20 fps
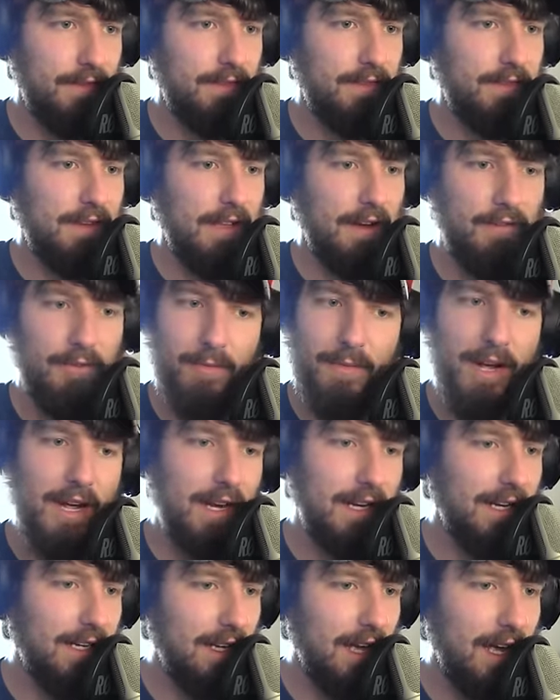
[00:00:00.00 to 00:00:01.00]
Never mind,
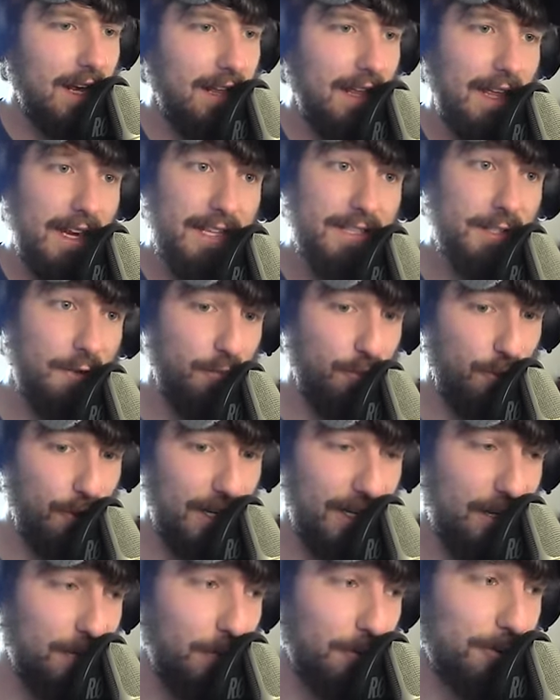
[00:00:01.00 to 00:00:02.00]
Sorry, you got it. That is that. a
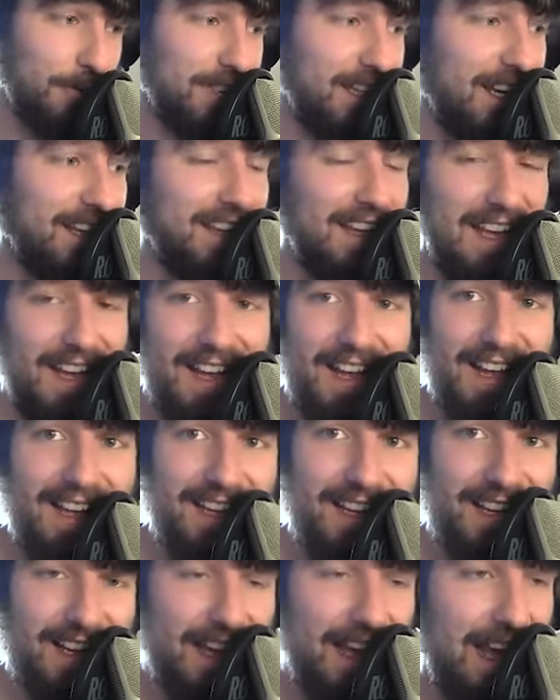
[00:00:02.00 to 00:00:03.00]
pretty cool skin that guy
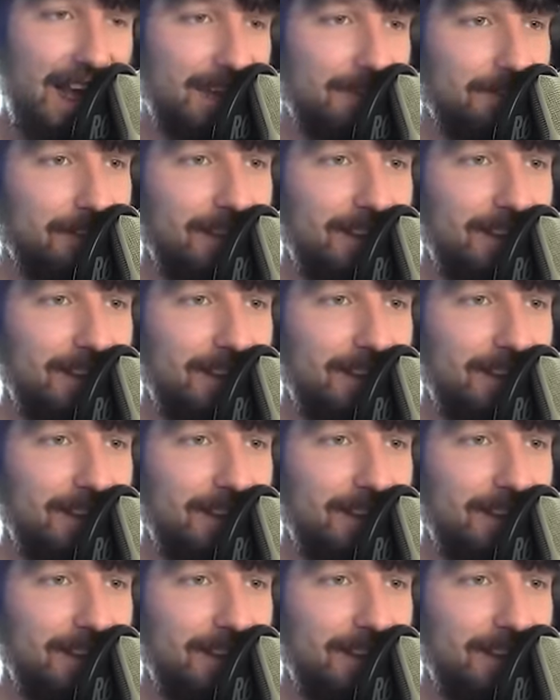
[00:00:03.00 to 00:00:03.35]
has